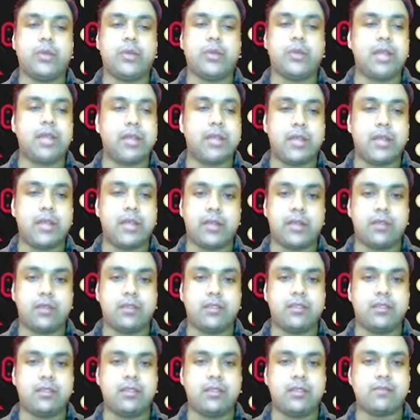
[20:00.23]
can click
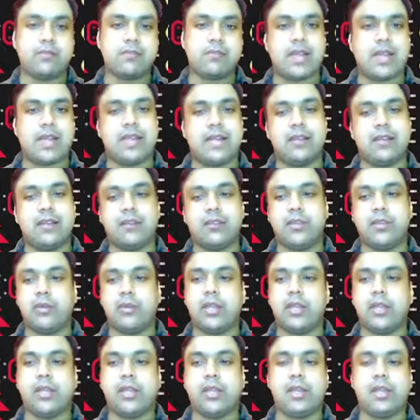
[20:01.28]
on this and you
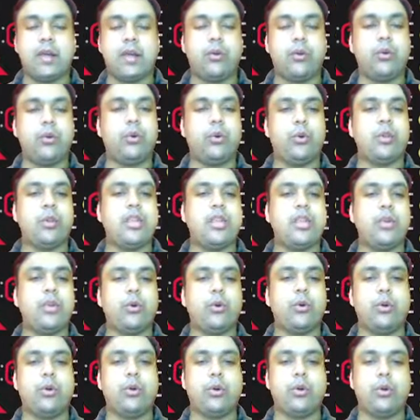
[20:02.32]
can download the
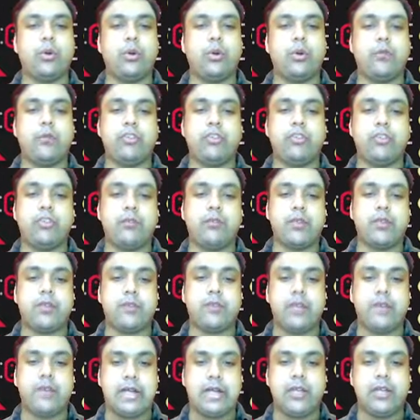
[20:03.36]
whole code which you have
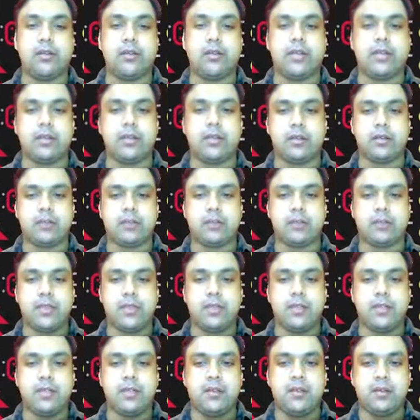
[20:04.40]
defined over here.
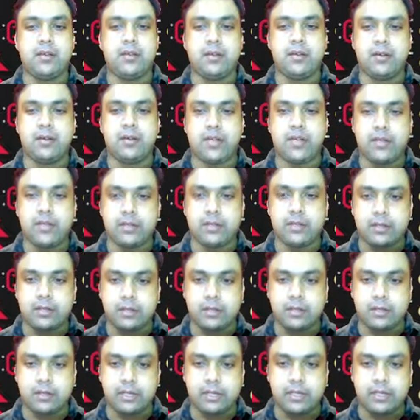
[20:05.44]
Right,
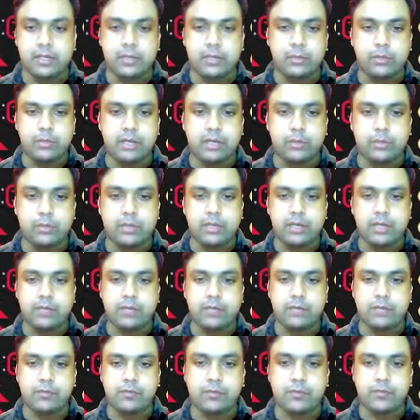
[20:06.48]
I need to
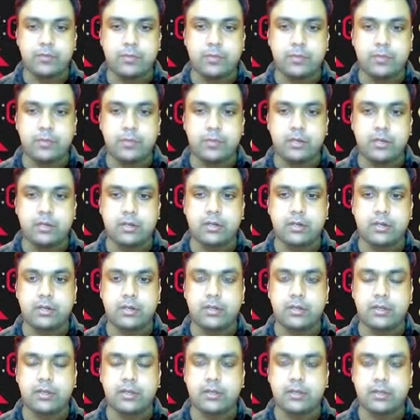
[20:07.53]
eliminate this from here.
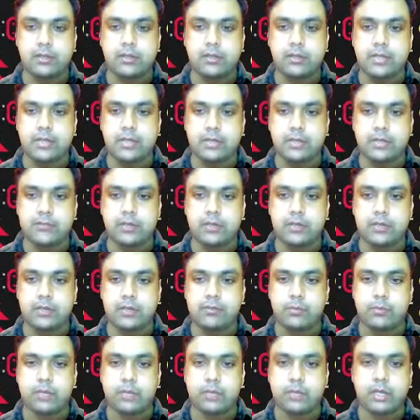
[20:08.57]
I think that's the
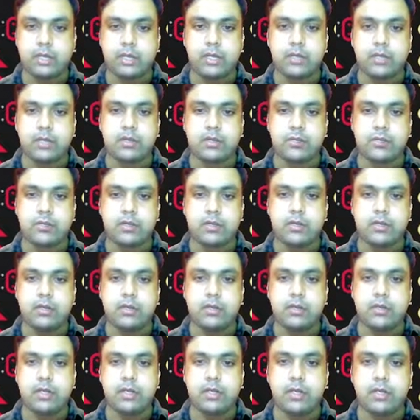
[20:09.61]
reason we are getting this error.
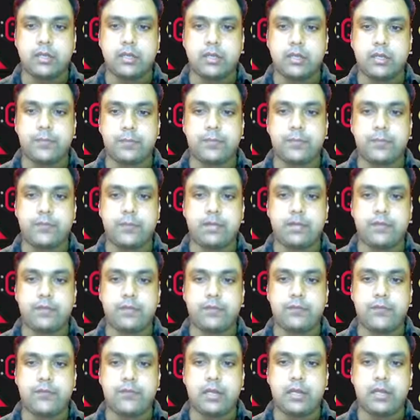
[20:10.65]
Yeah,
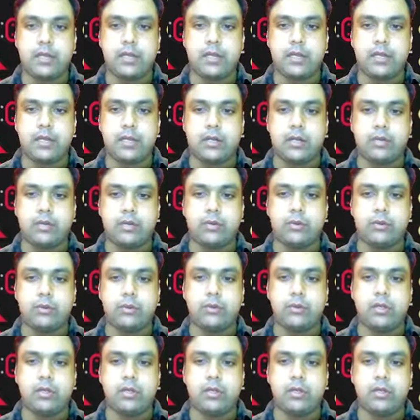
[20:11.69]
if I'll now